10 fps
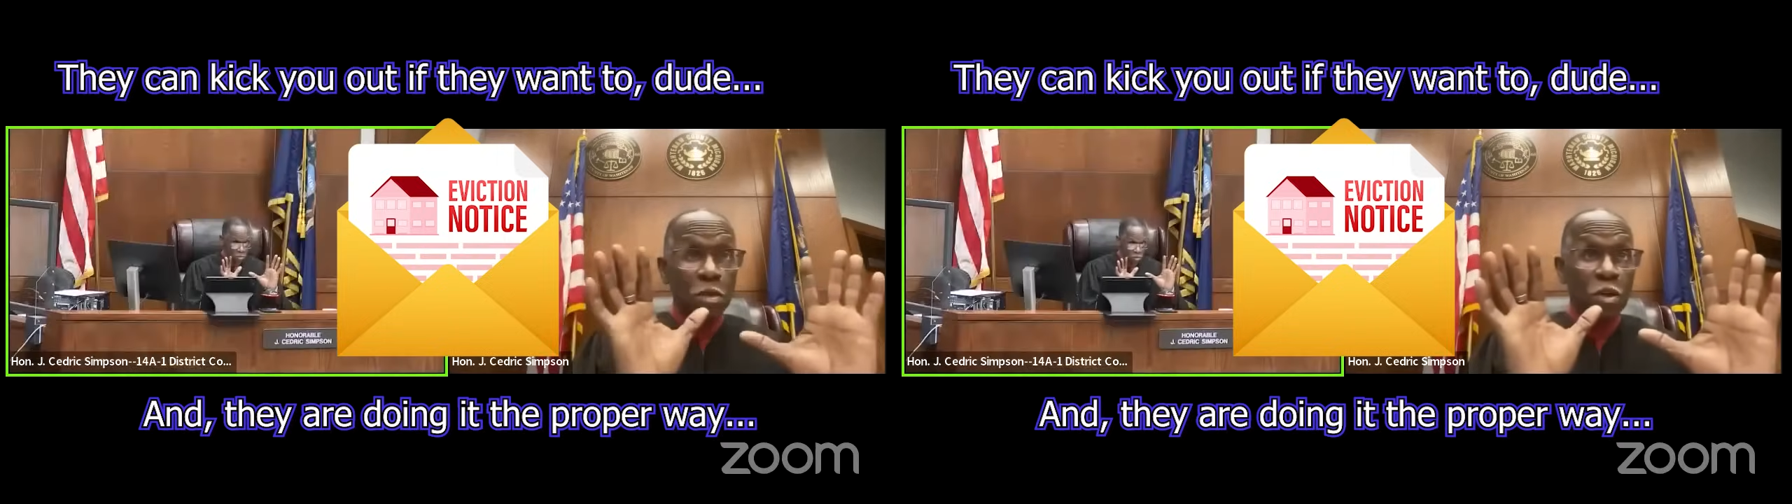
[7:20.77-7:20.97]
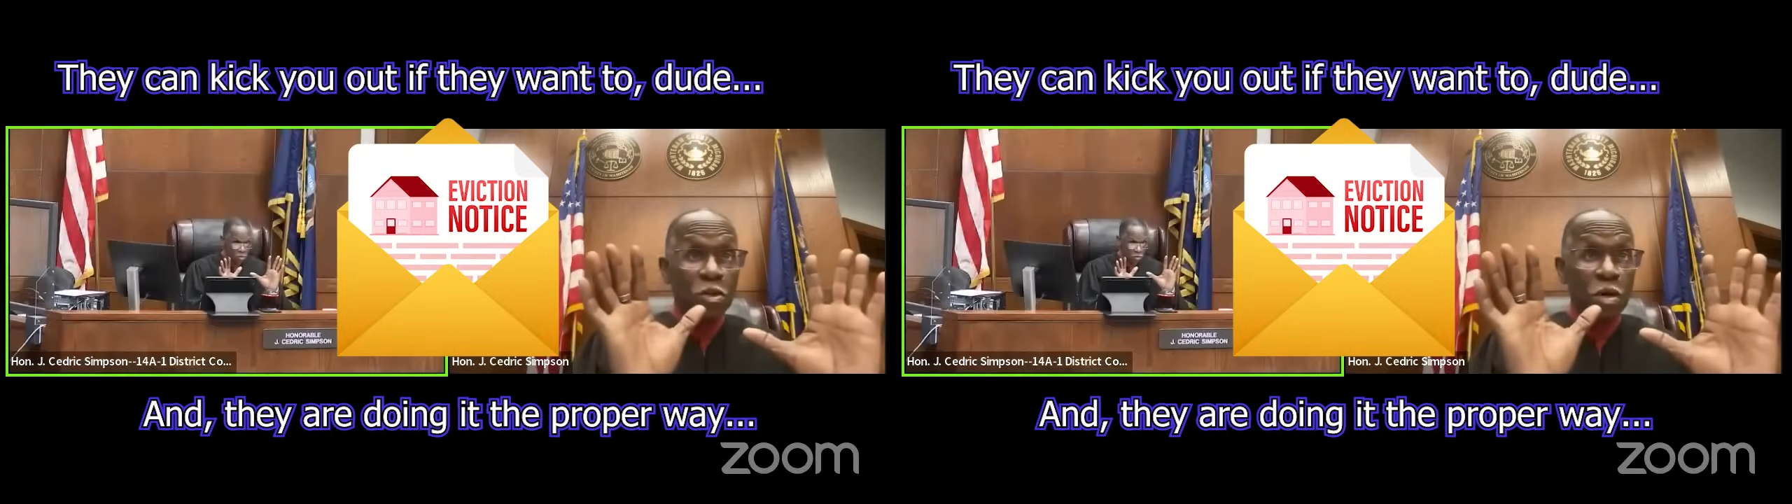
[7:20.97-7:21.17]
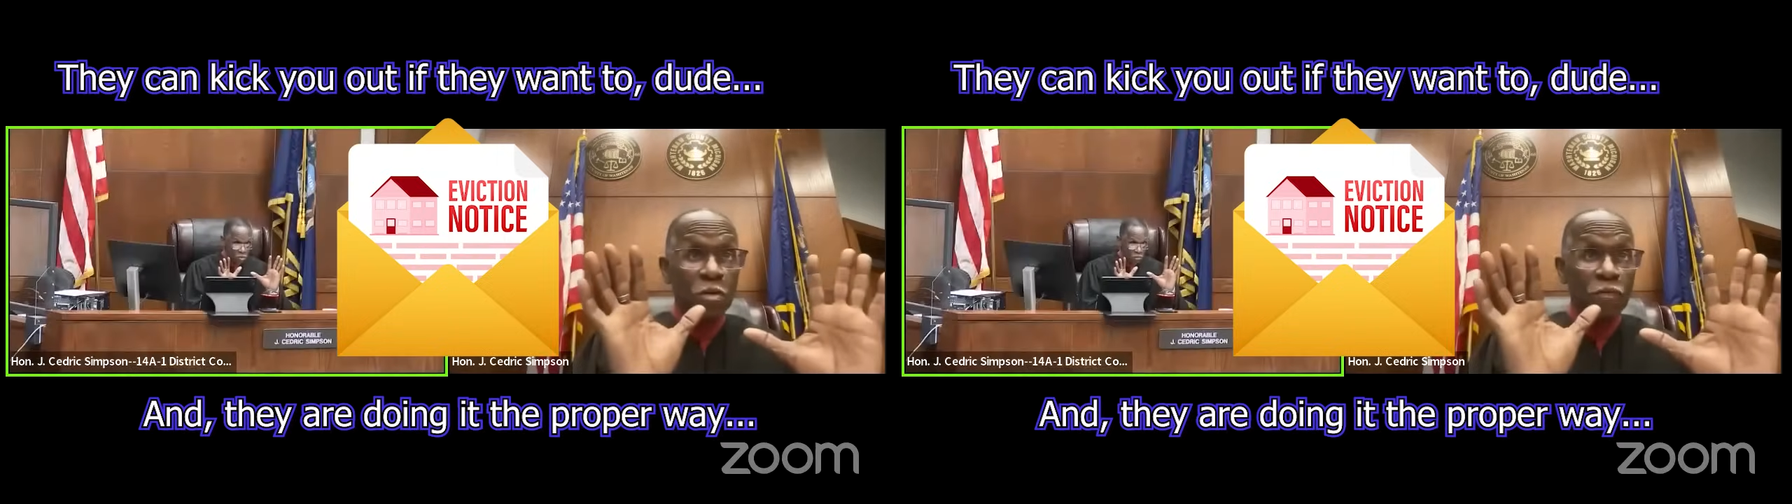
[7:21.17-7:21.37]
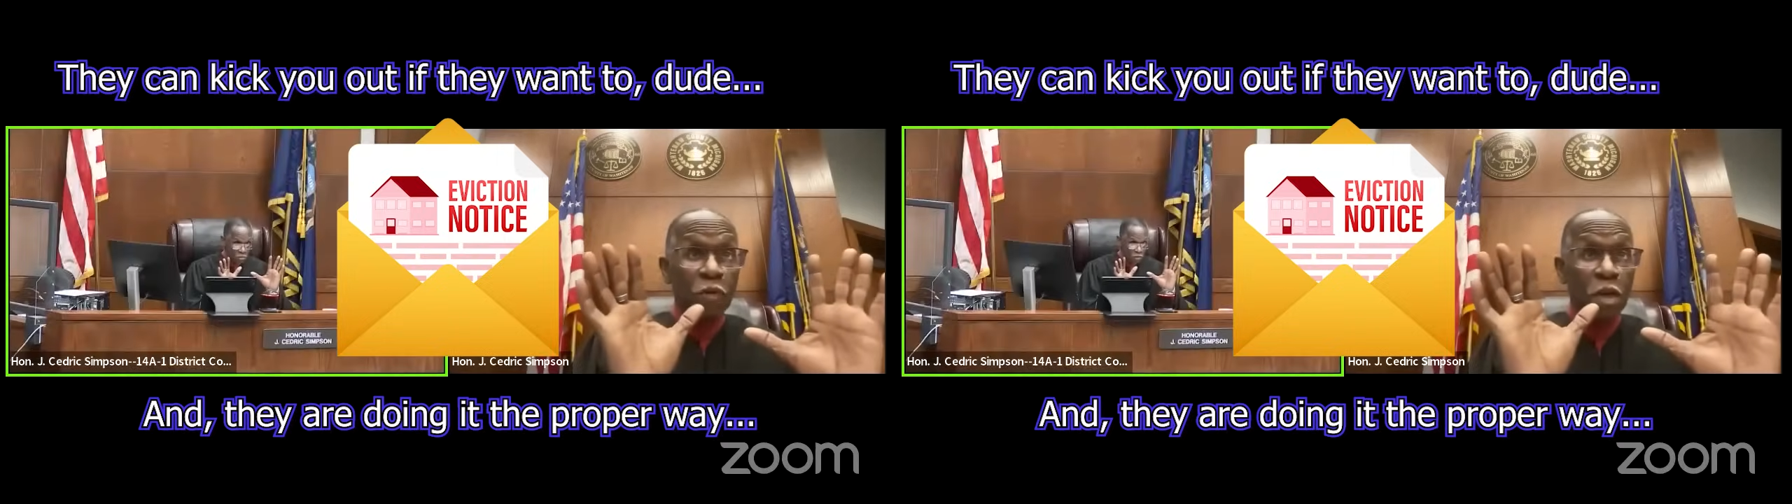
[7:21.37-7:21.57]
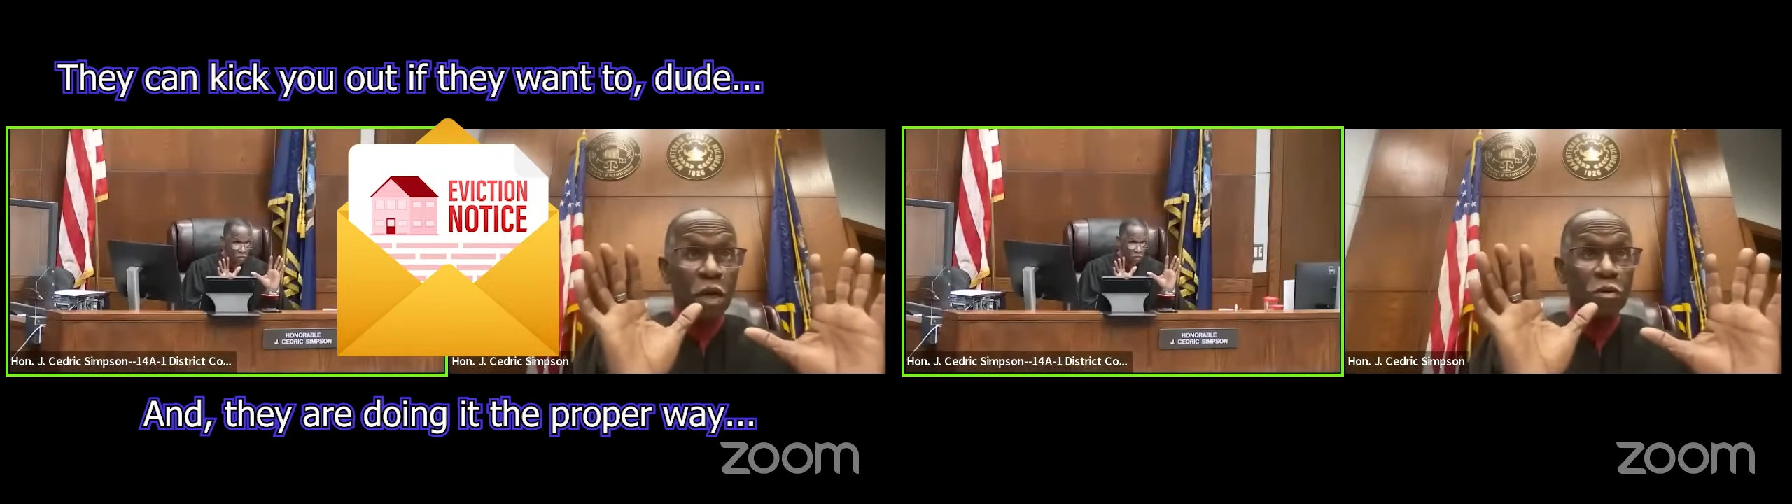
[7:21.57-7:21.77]
that you
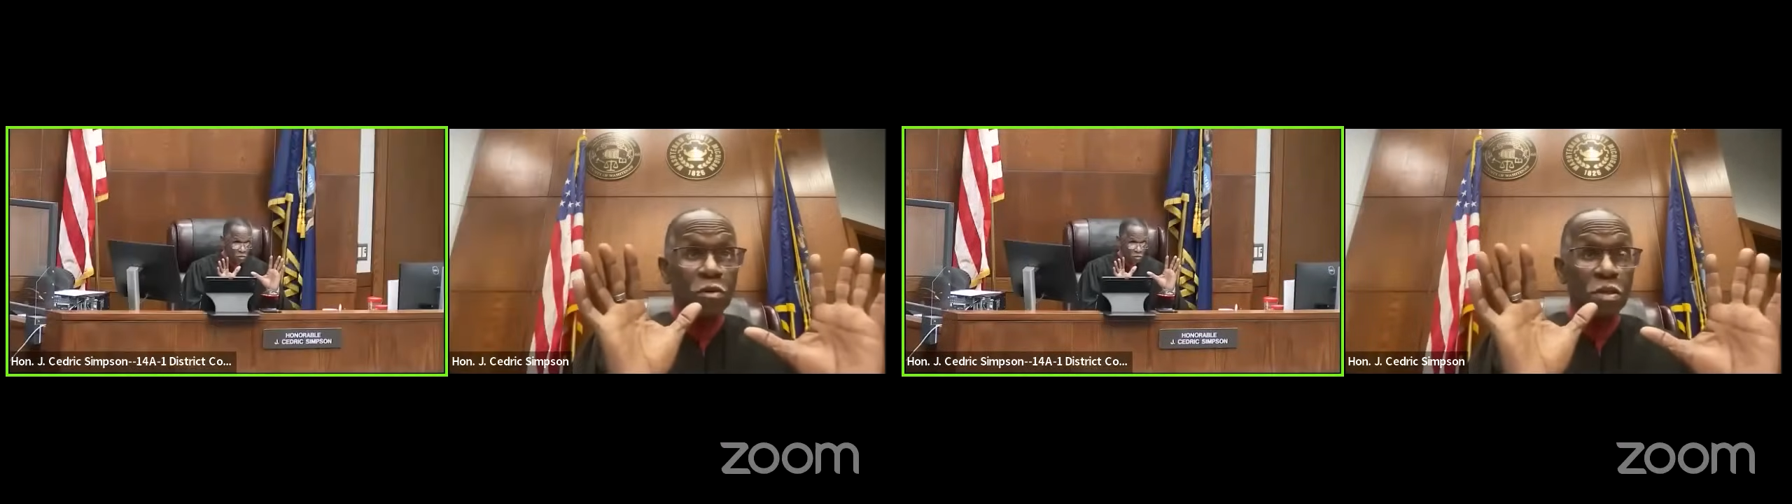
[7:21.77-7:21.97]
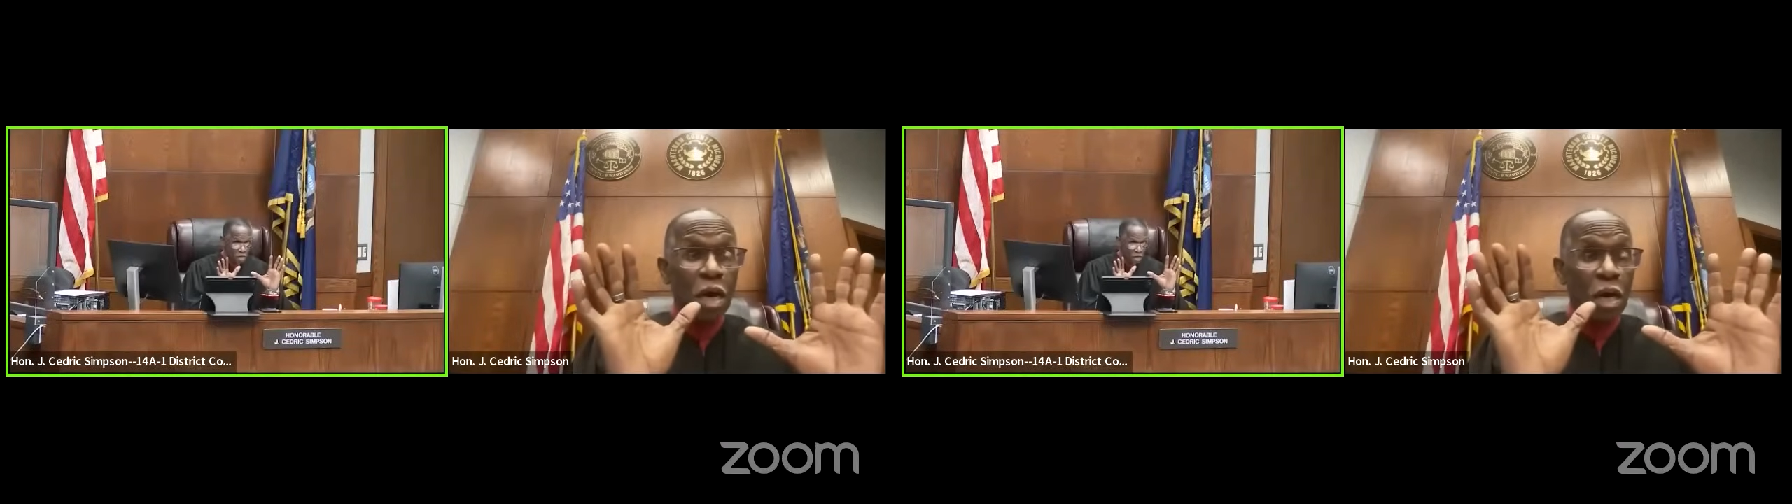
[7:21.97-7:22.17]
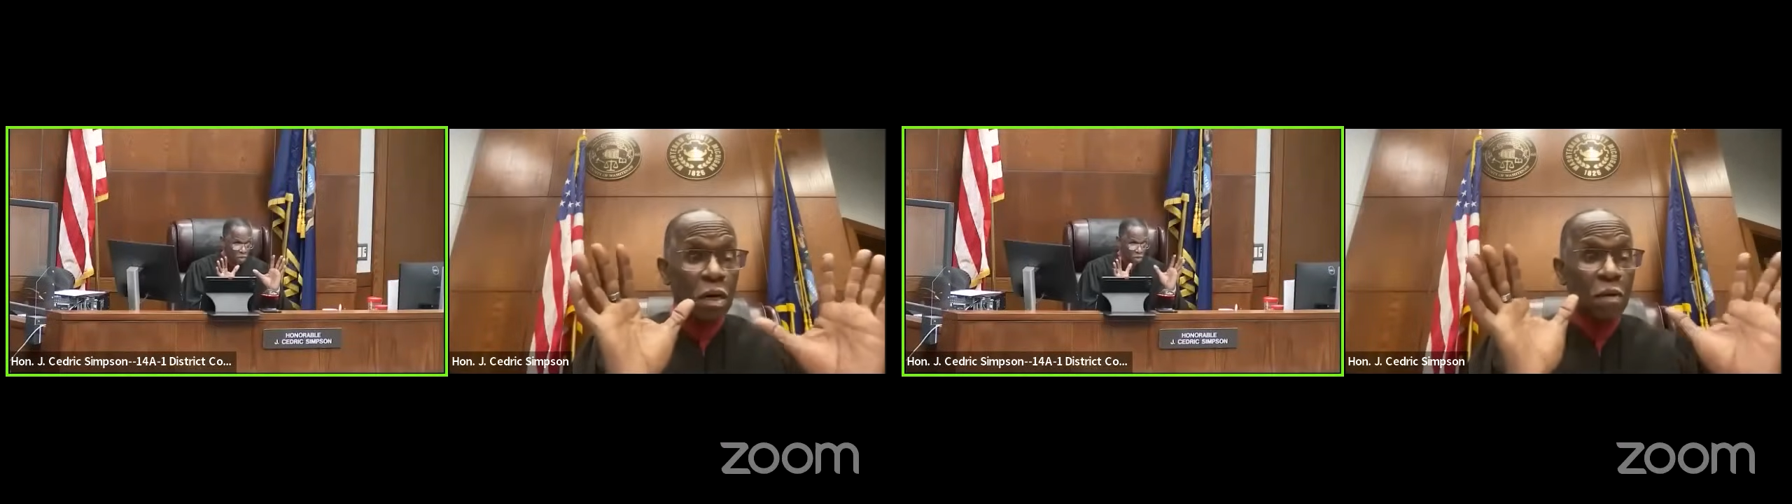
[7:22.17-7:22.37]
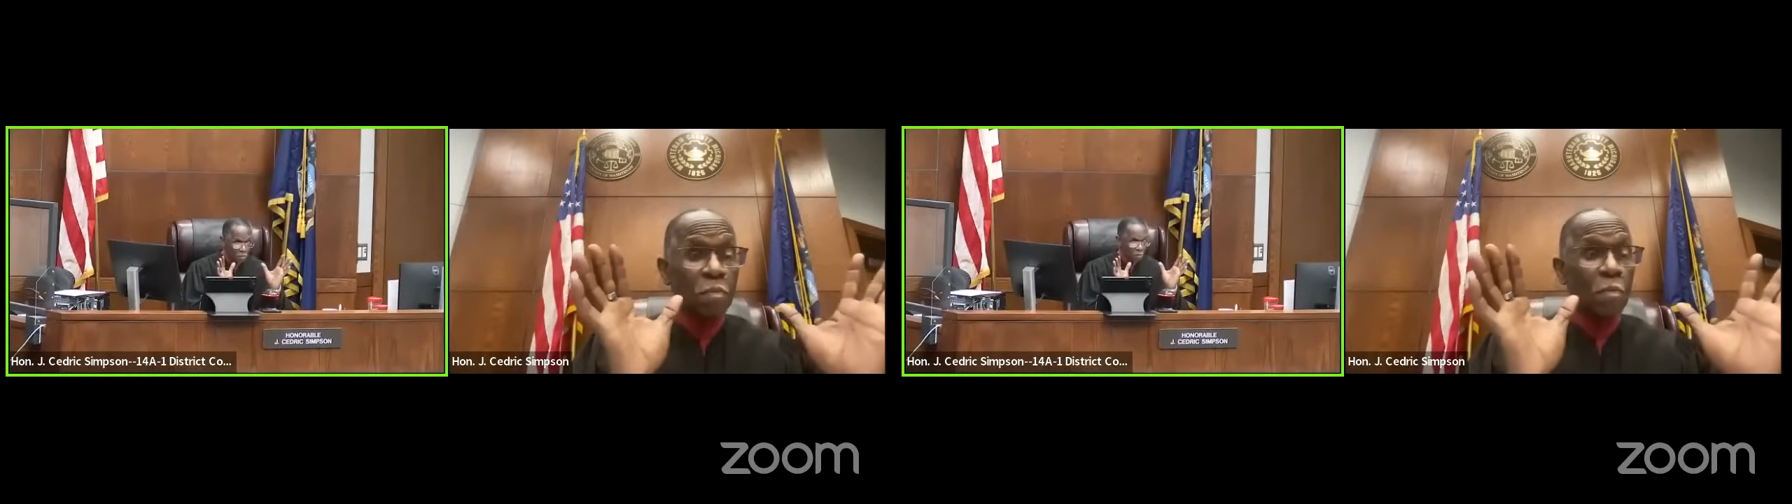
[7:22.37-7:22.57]
fully understand,